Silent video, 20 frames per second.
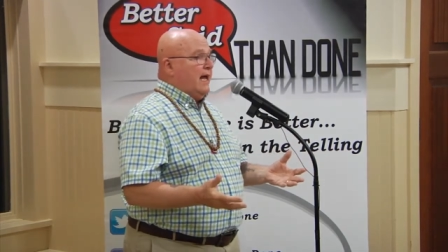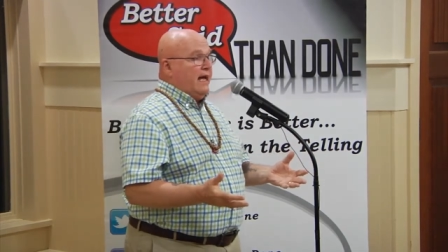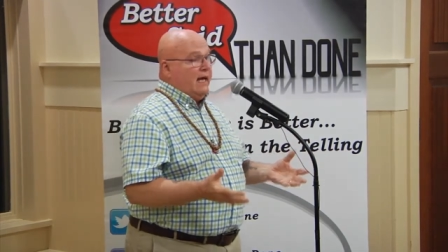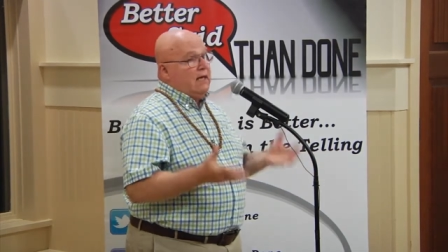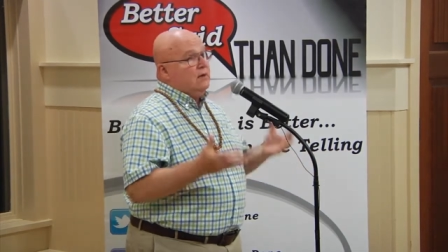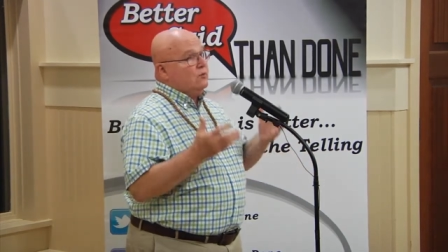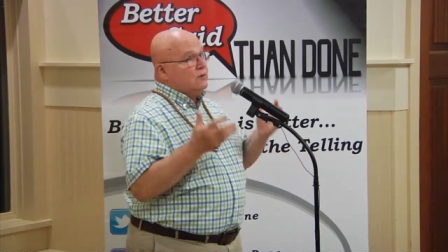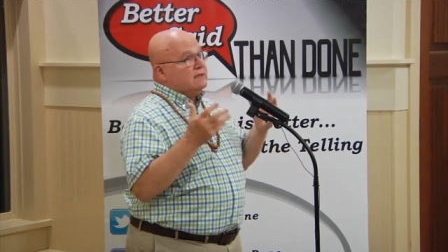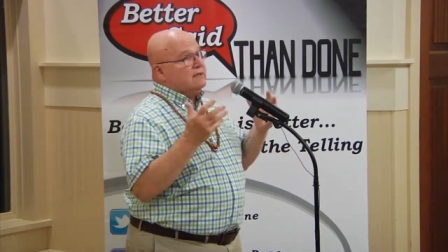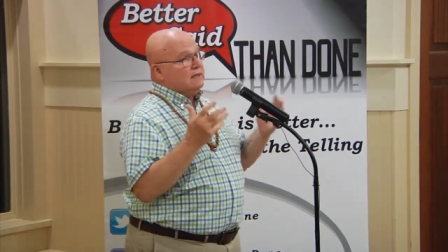
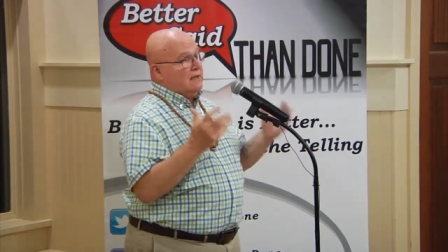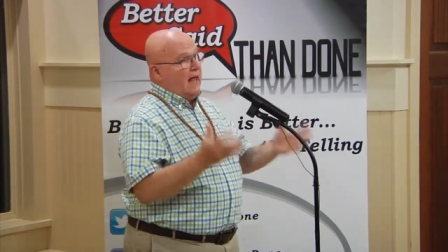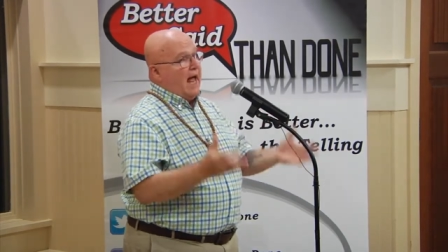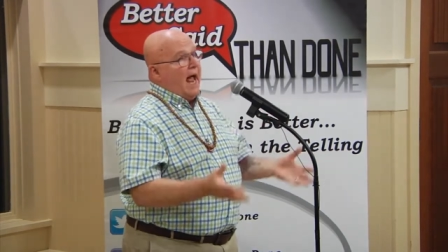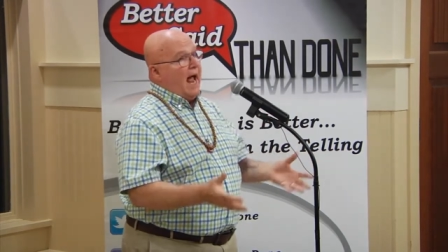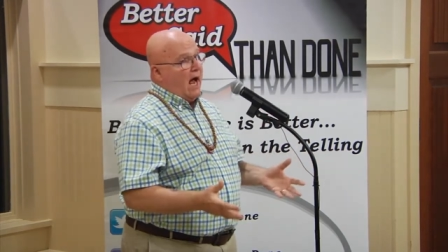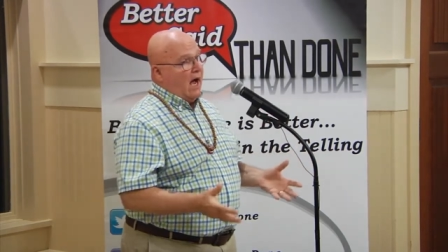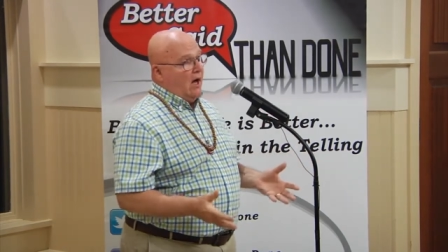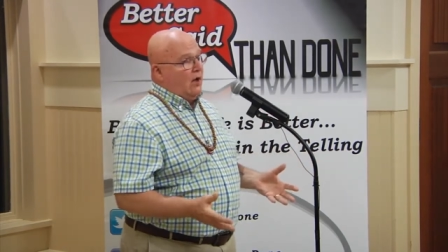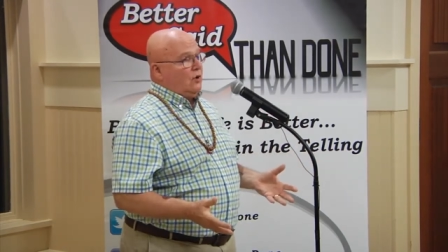It was
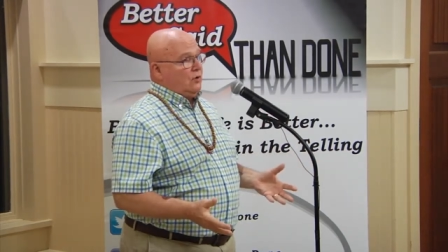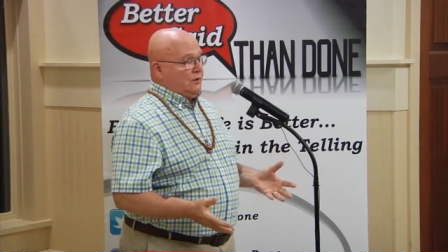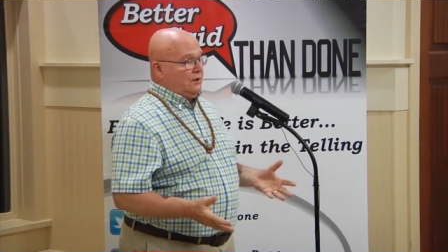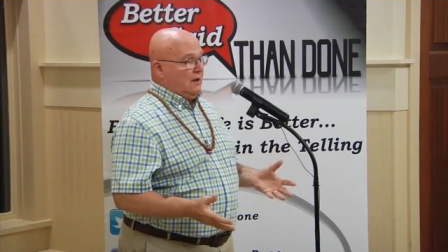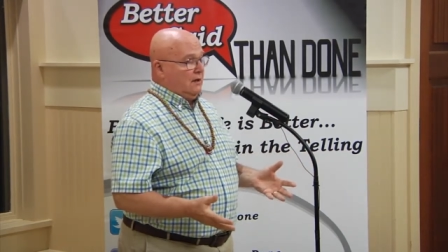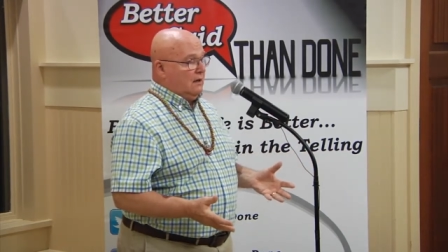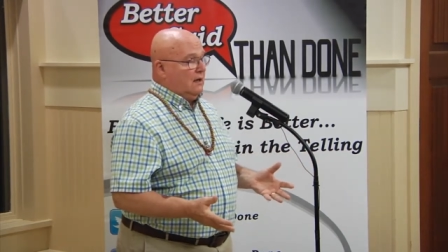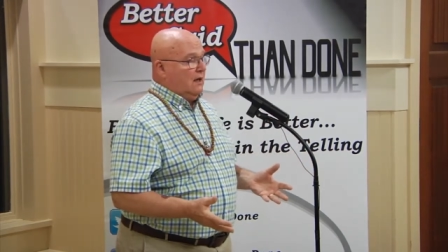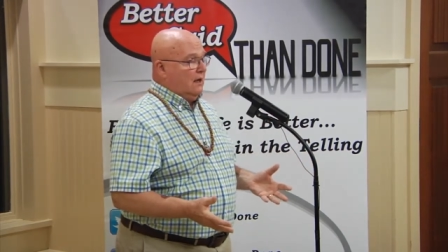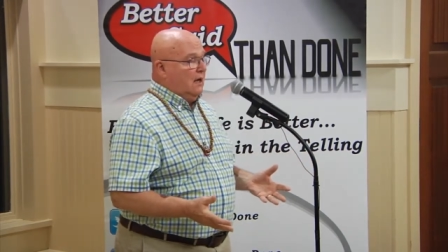loud.
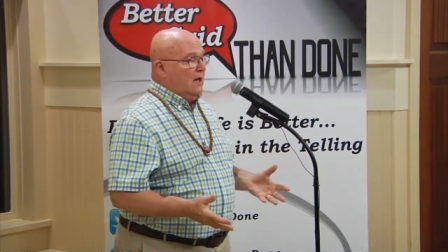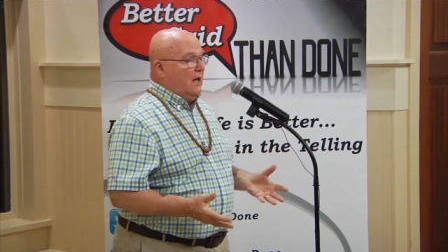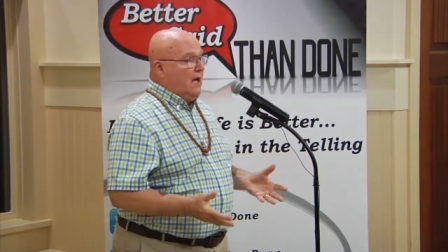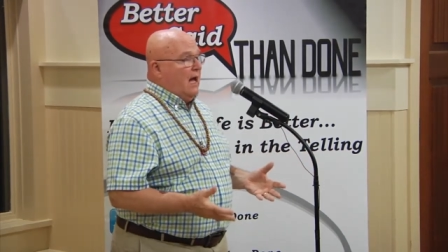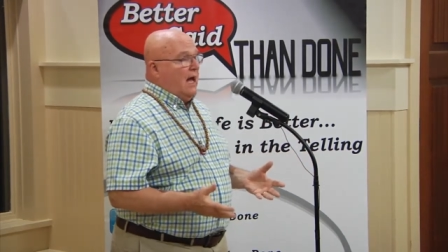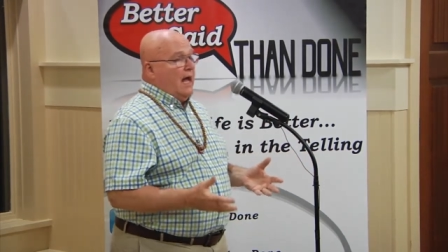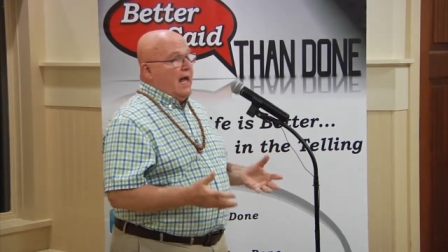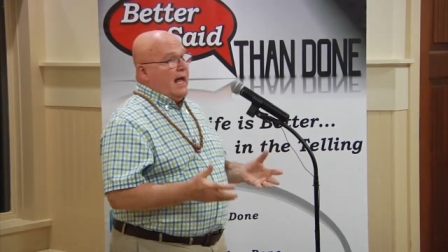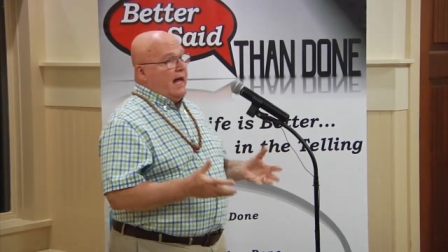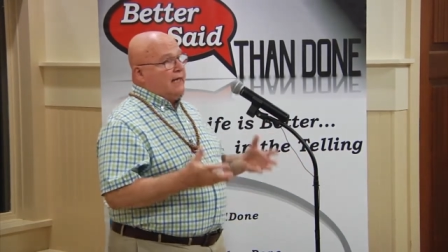
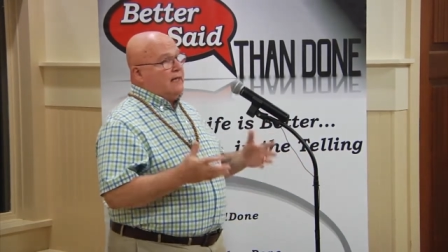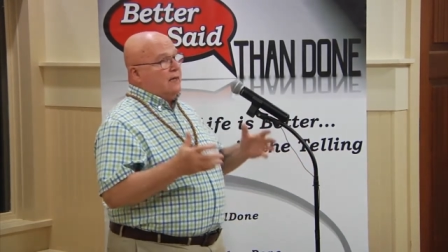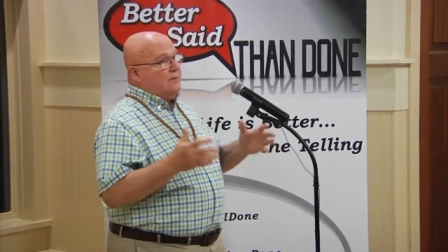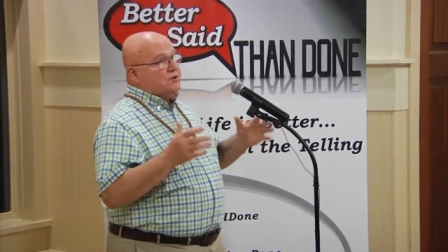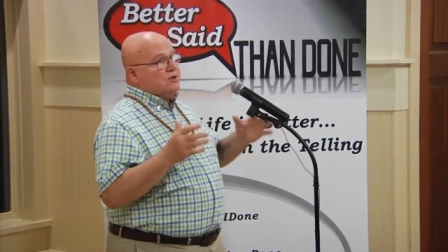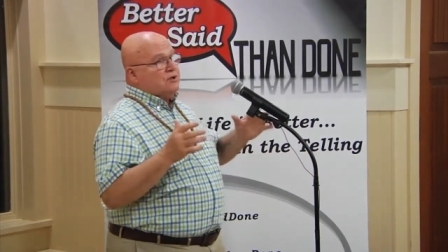And I'm